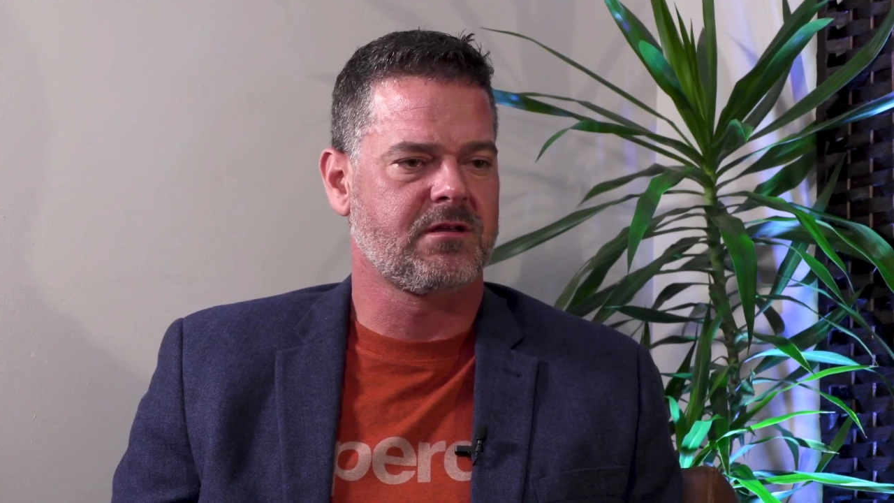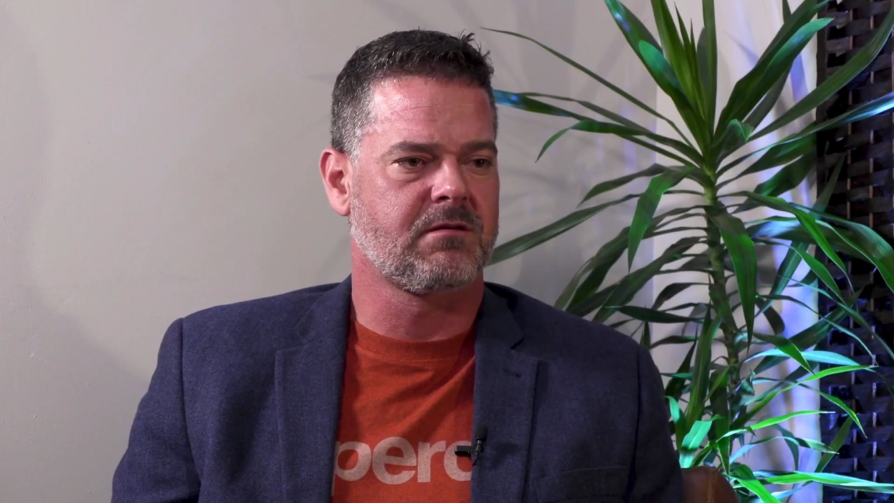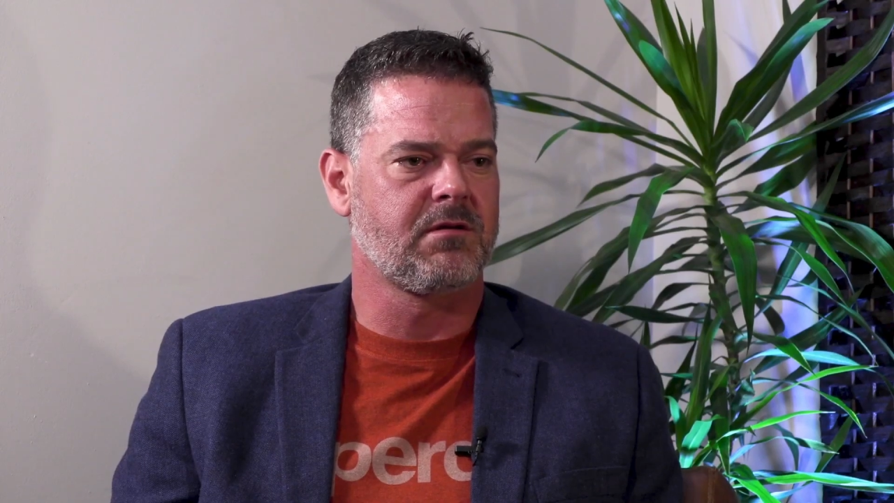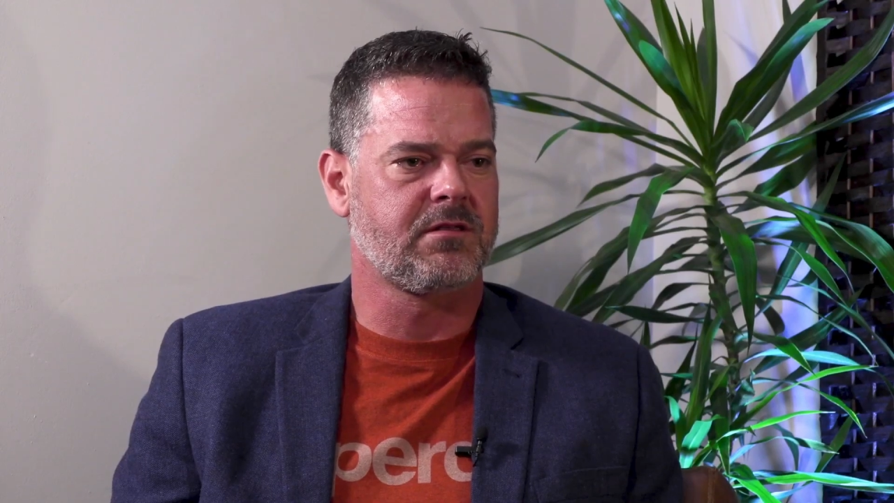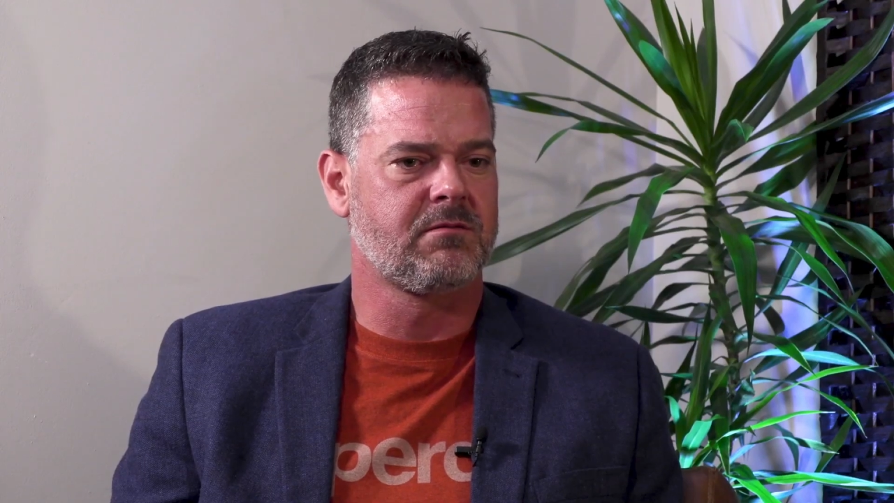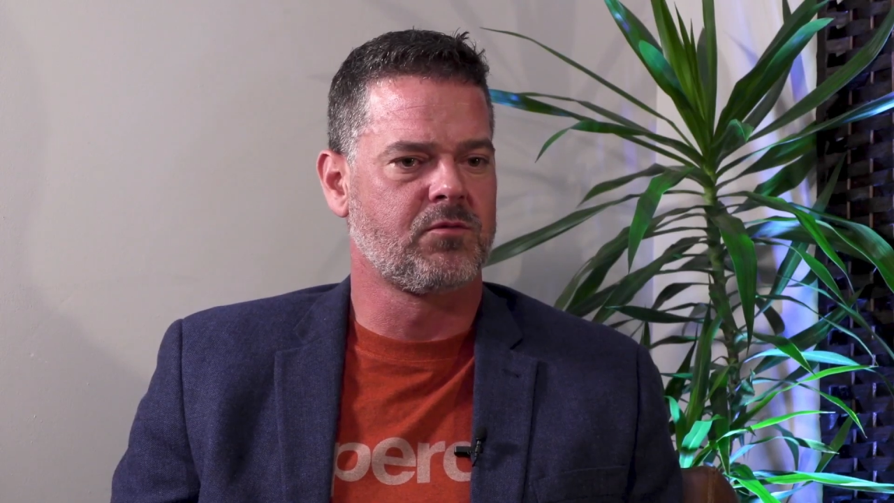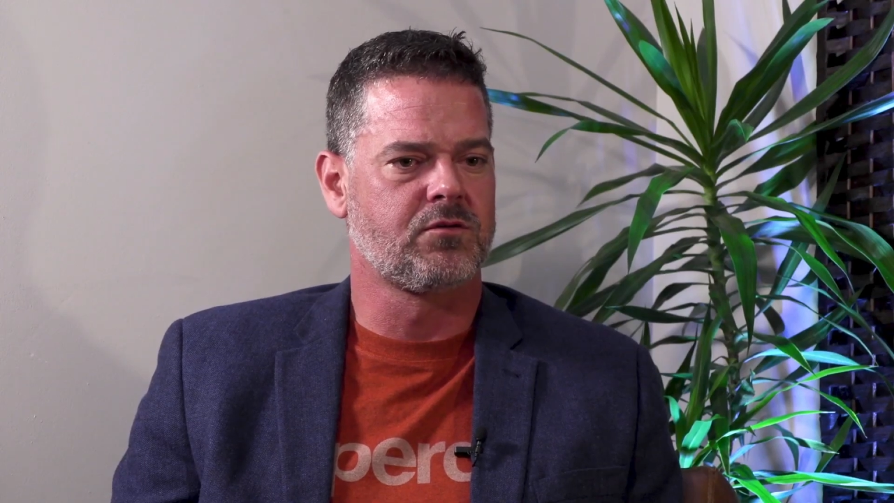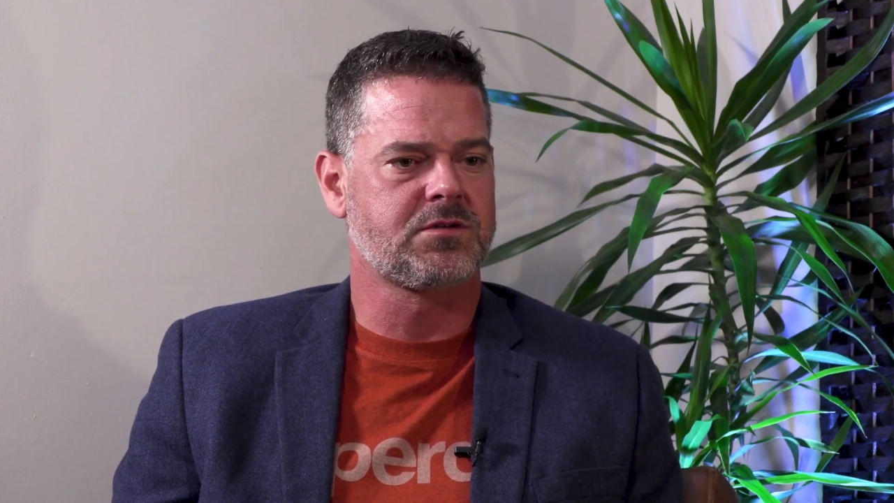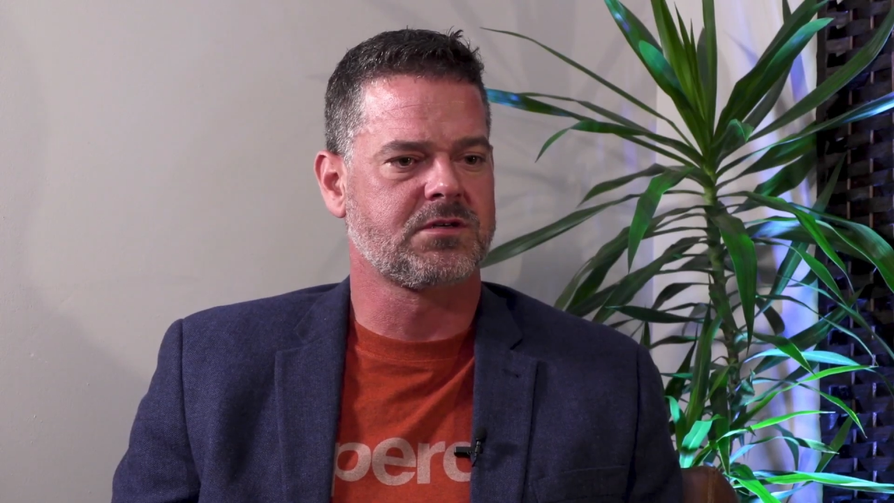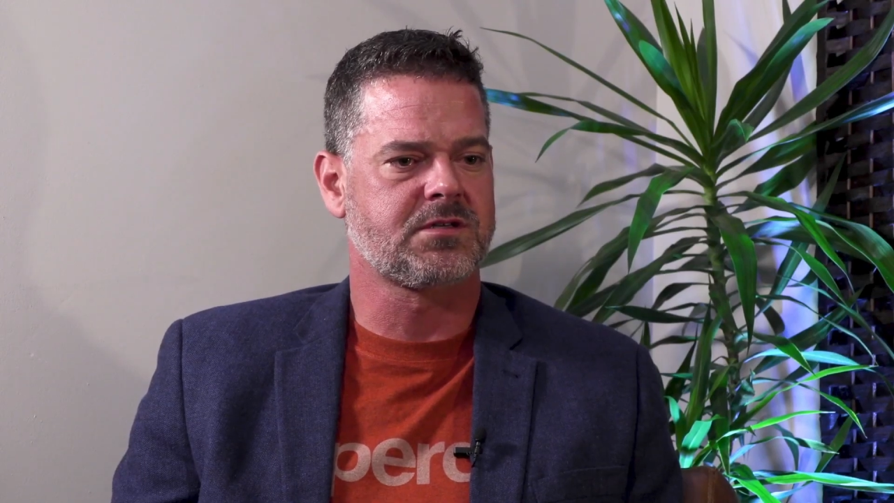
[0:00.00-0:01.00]
the
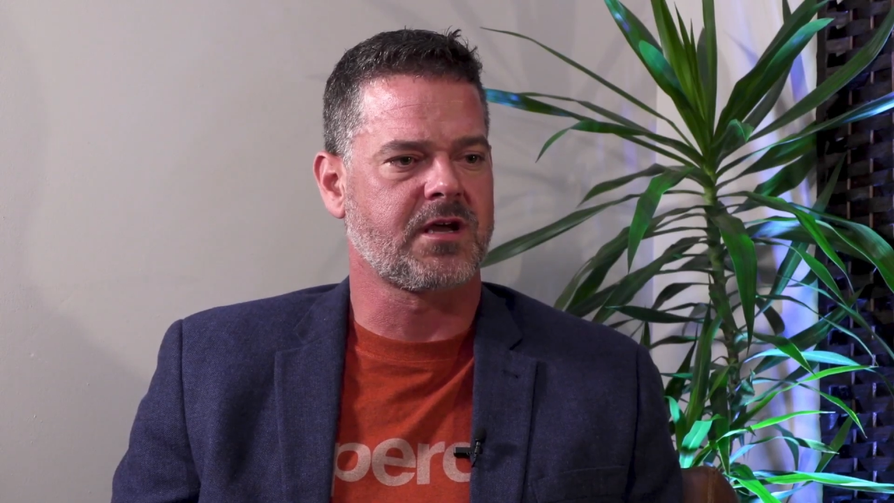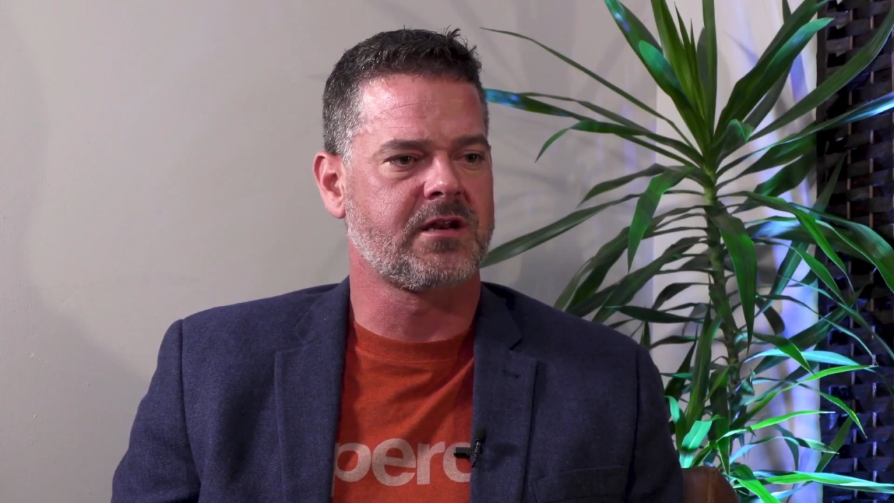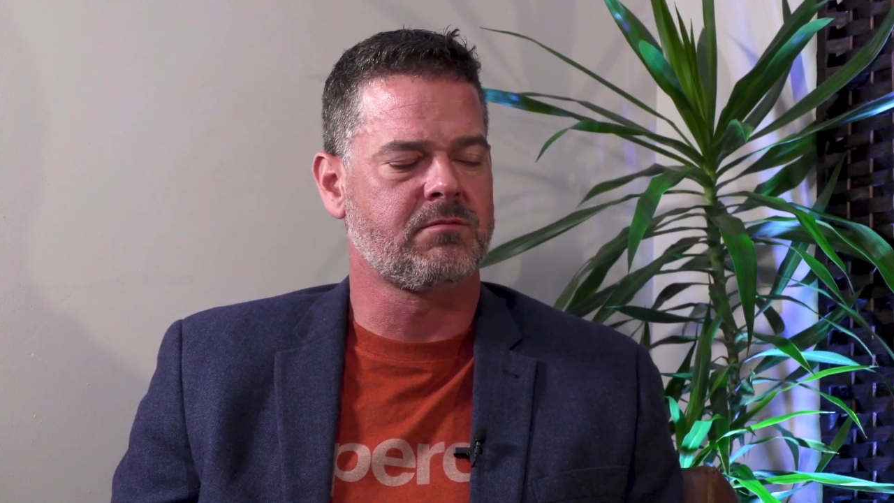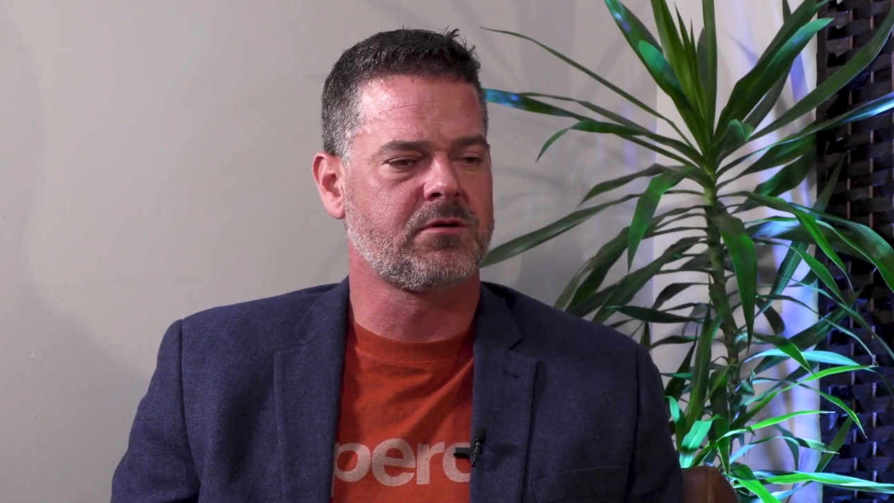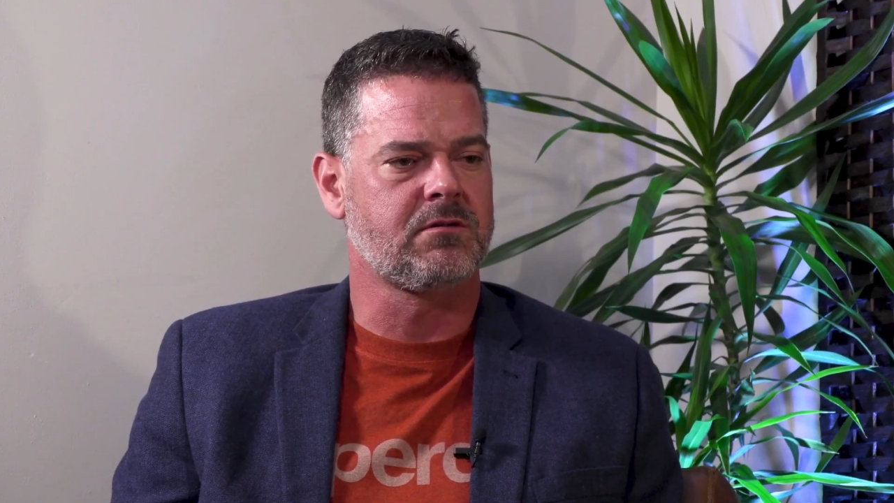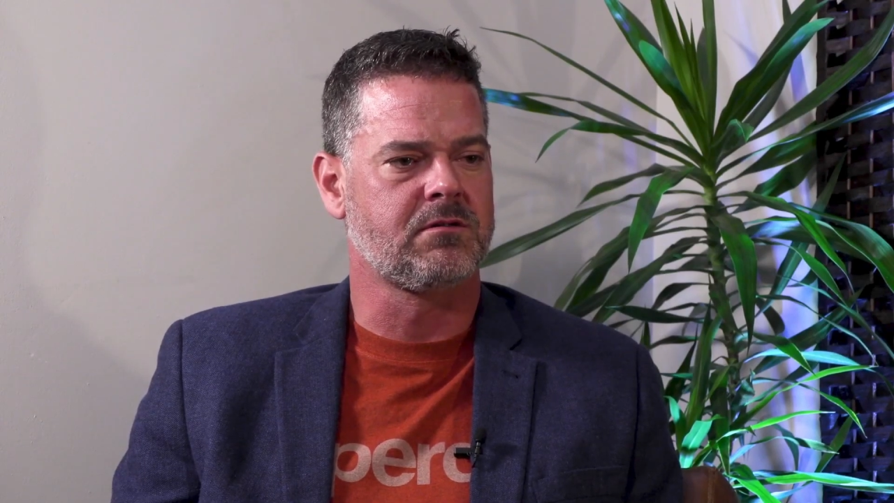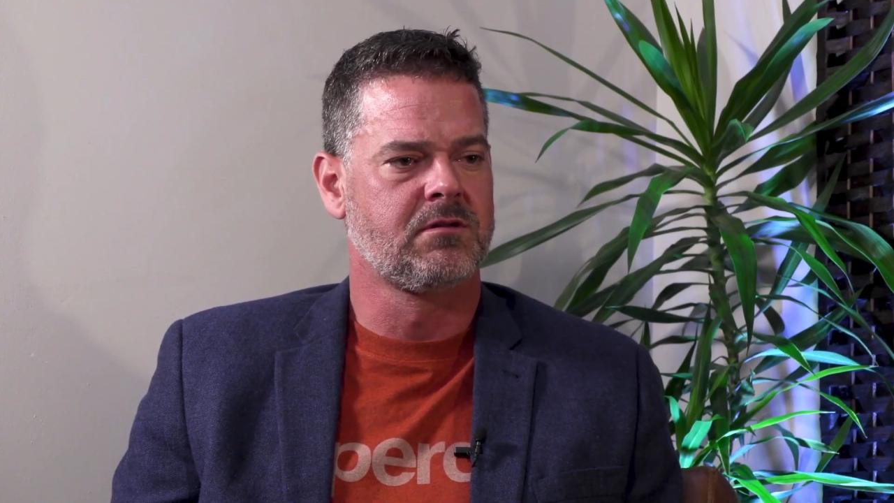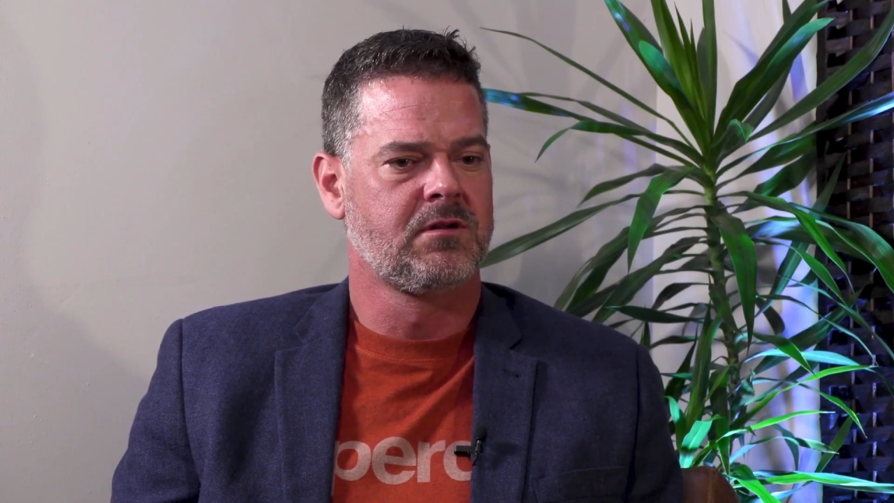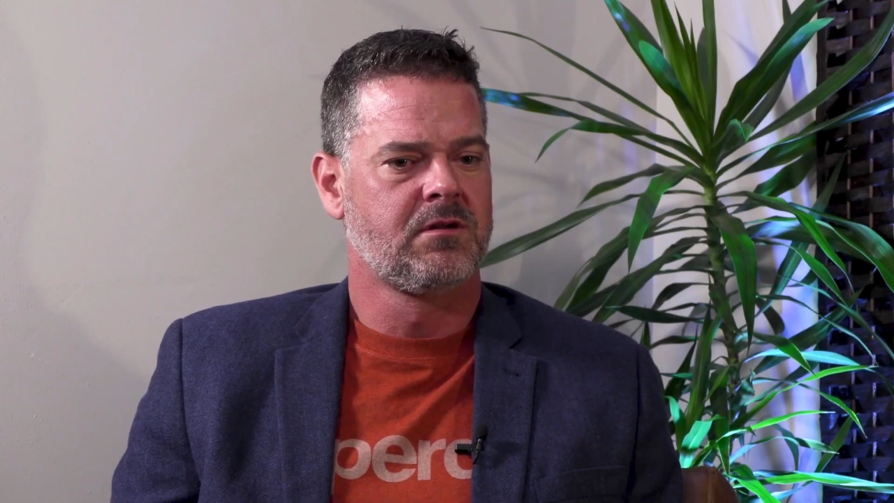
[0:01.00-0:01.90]
more sustainable